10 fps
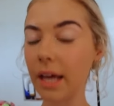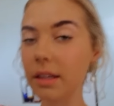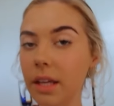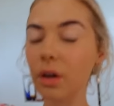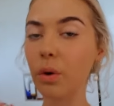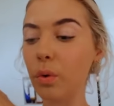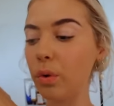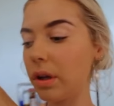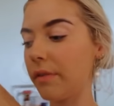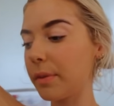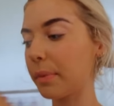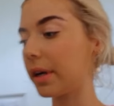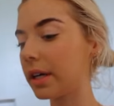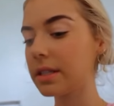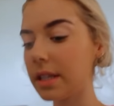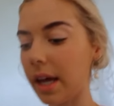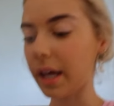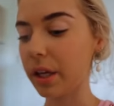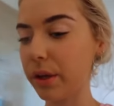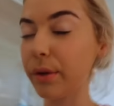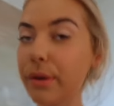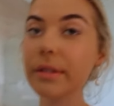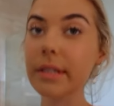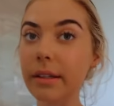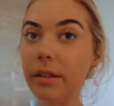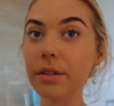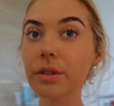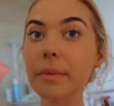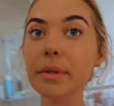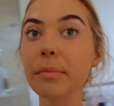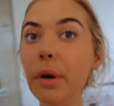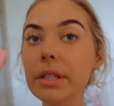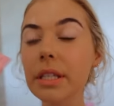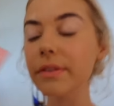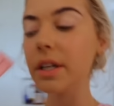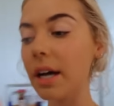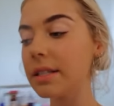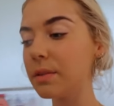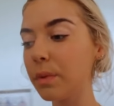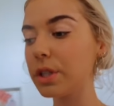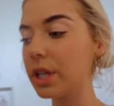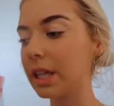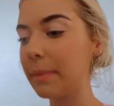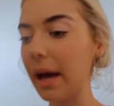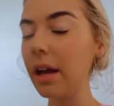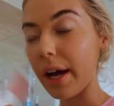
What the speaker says: can link all of the products that I use in the description box if you guys do want to check them out.